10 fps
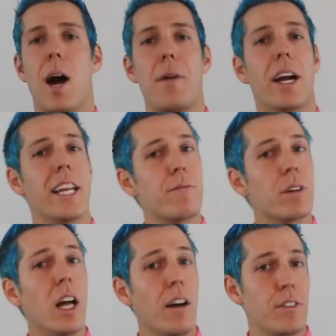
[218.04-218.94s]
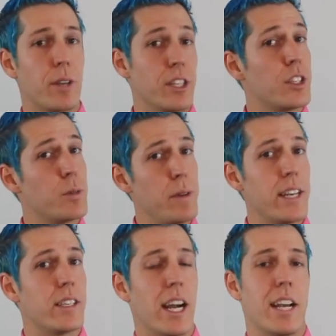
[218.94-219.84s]
I'm not gonna give them gloves because it's a speed
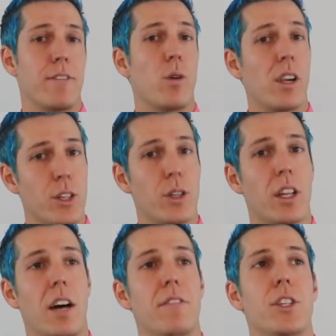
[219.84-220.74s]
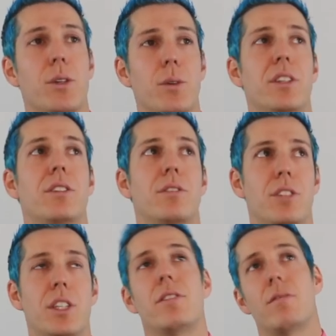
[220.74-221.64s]
design. If you want to do gloves, you would
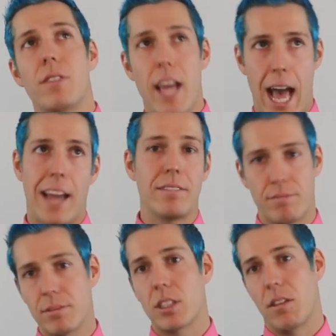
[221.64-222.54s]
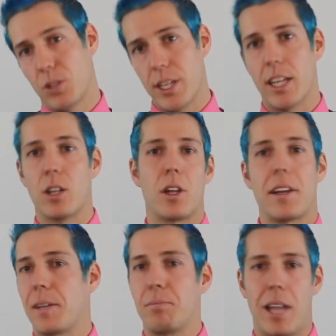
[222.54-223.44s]
just add gloves to yellow, so I'd
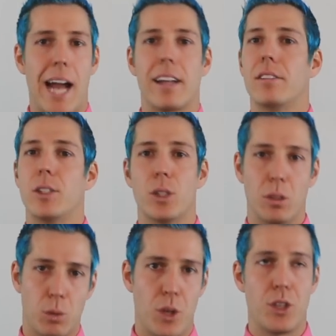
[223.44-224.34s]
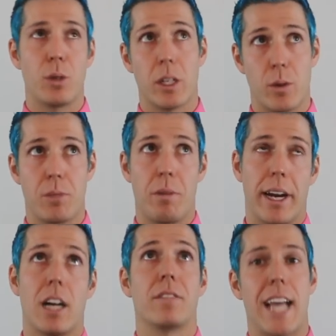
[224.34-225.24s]
do black and do a loop twist, 2-ear twist, break
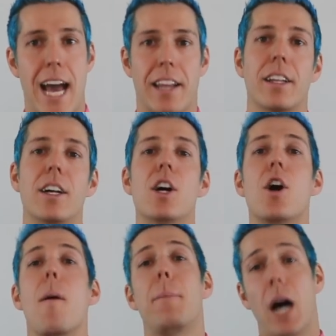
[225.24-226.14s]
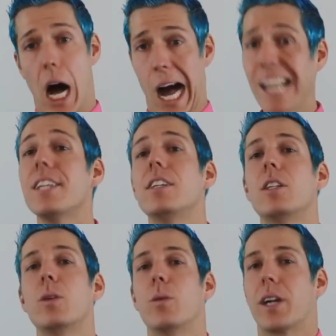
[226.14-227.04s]
it off and add it. But
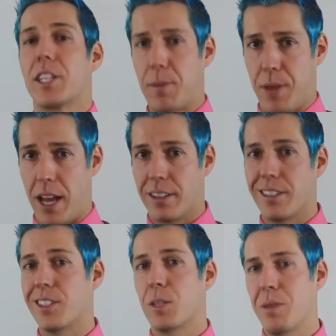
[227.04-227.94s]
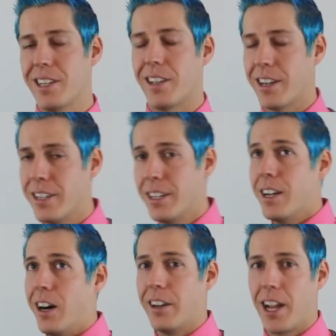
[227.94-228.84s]
we're gonna skip that because it's a speed design.
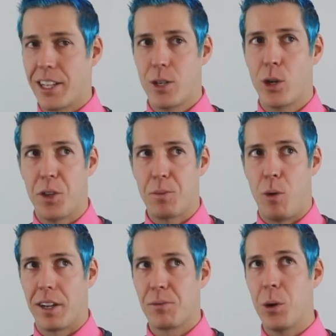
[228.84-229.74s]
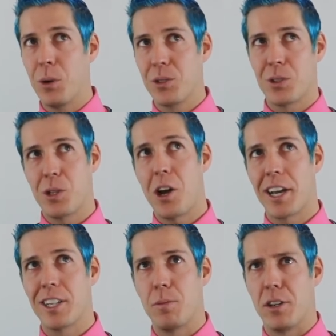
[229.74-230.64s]
Unlike the tutorial at this point. I'm going so slow
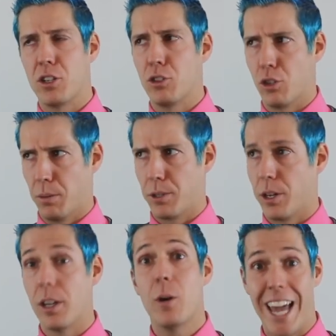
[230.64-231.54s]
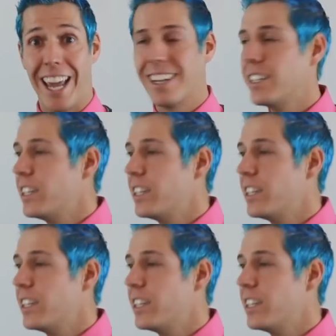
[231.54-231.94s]
talking so much. Shut up, Cody. Okay.